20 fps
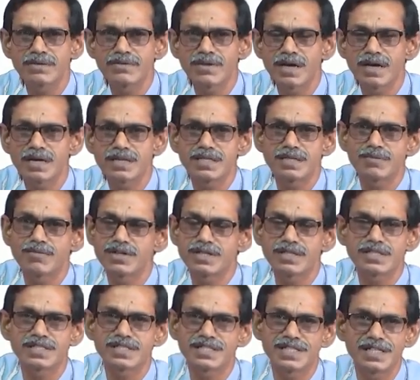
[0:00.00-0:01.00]

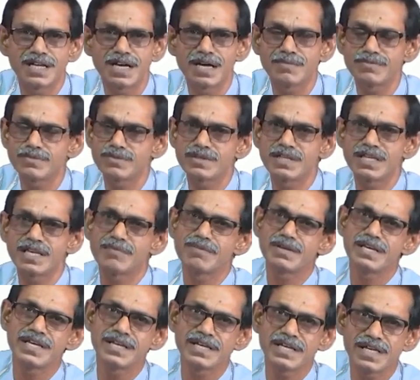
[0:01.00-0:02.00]
antibody, the serum,
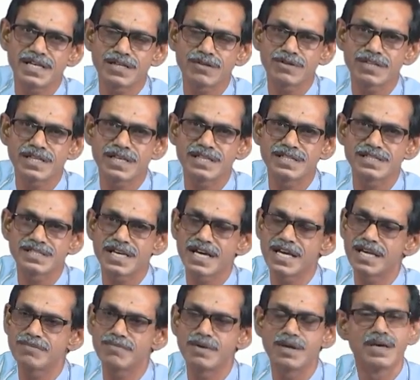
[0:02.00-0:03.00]
labeling it with
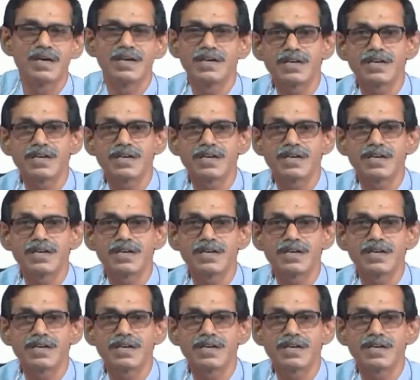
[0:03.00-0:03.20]
enzyme,